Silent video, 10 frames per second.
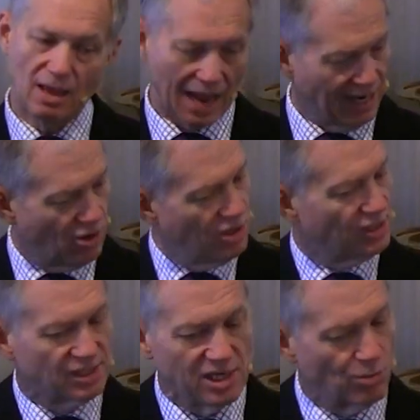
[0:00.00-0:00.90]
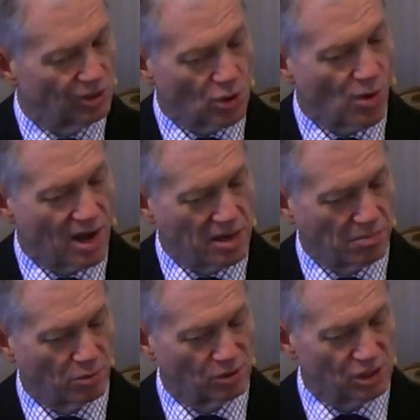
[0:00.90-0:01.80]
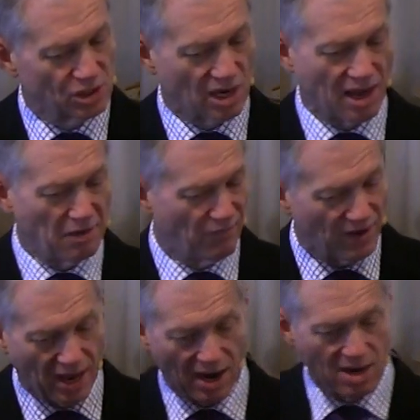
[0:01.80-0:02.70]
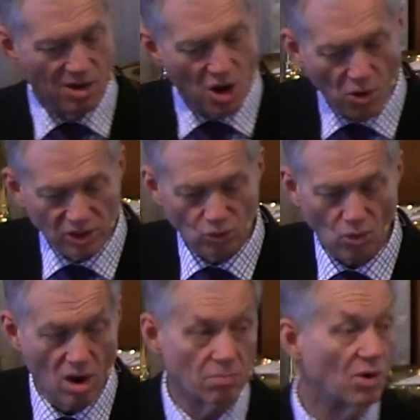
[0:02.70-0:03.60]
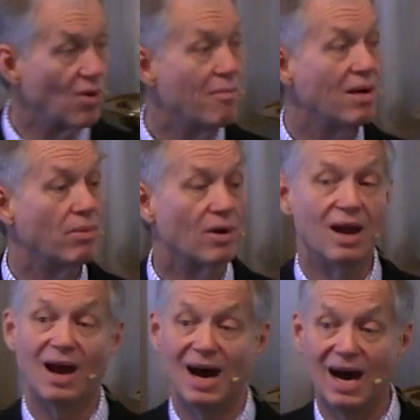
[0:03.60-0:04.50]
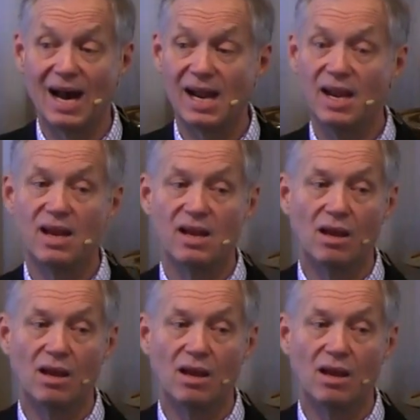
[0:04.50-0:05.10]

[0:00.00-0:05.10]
I know you're seeing what's going on in Bruce's life, and I know it's wrong, but remember, I